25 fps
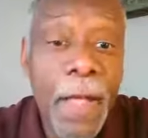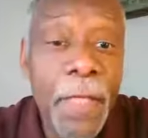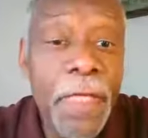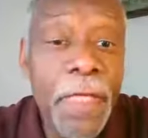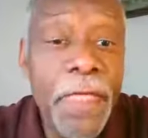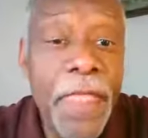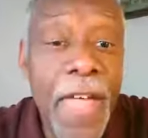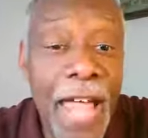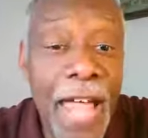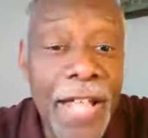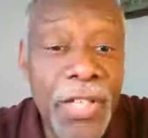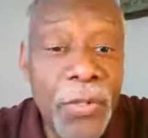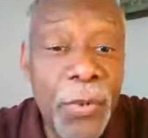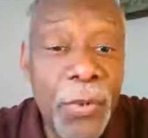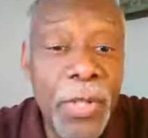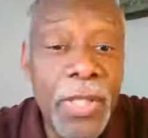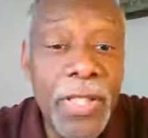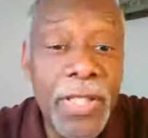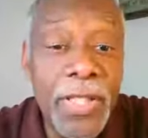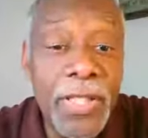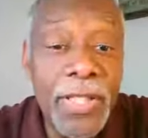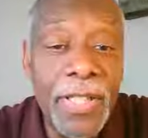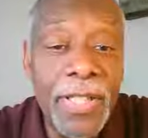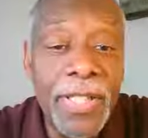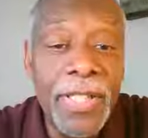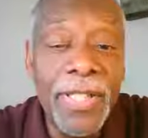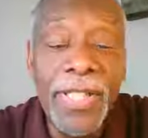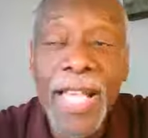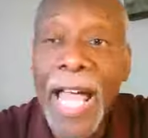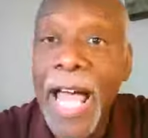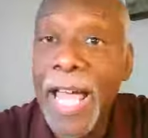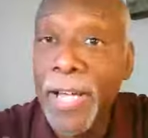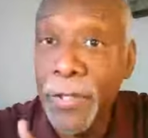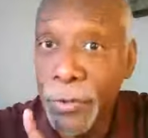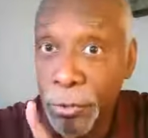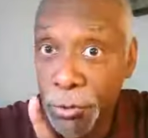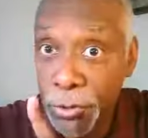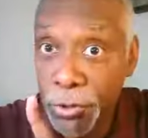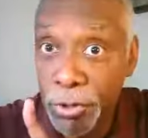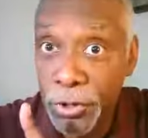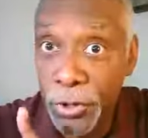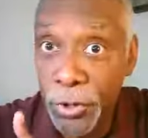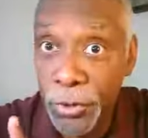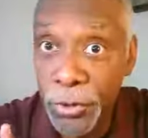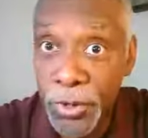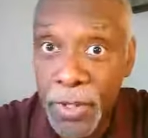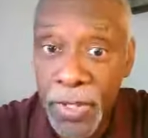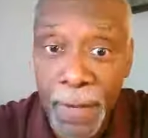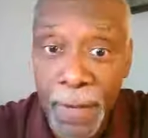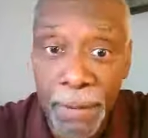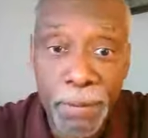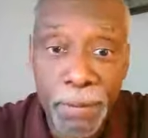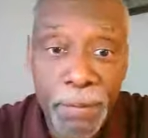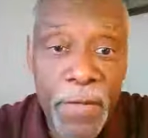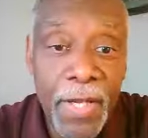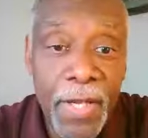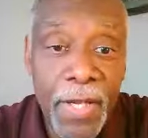That's when Elihu shows up.